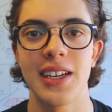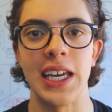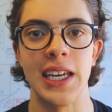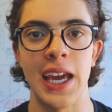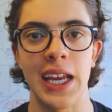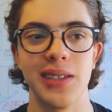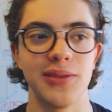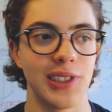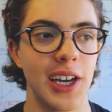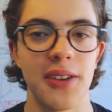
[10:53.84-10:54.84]
in
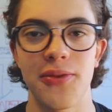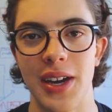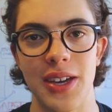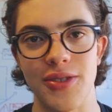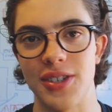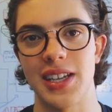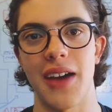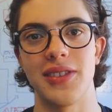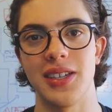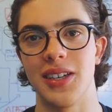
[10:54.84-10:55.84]
A-level life, where you don't
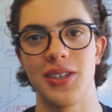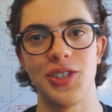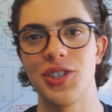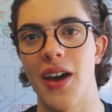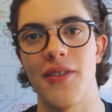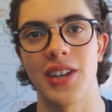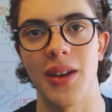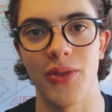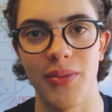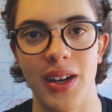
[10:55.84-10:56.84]
have
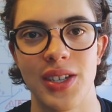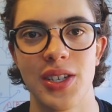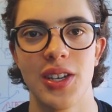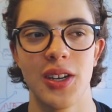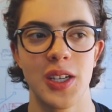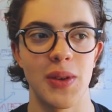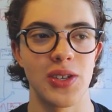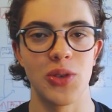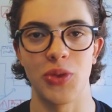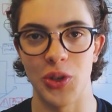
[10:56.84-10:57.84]
time for much,
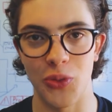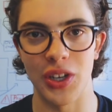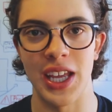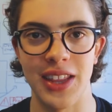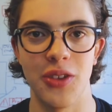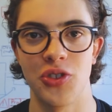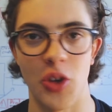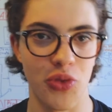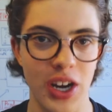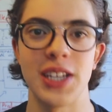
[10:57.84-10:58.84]
especially when you want to hit those
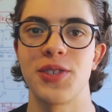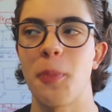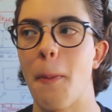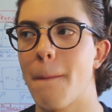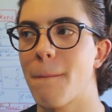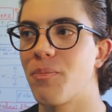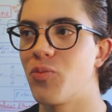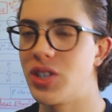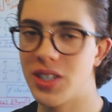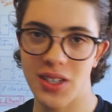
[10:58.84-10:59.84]
top grades,
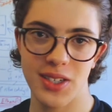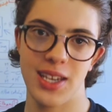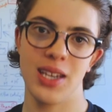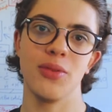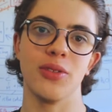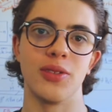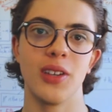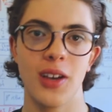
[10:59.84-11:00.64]
which is understandable.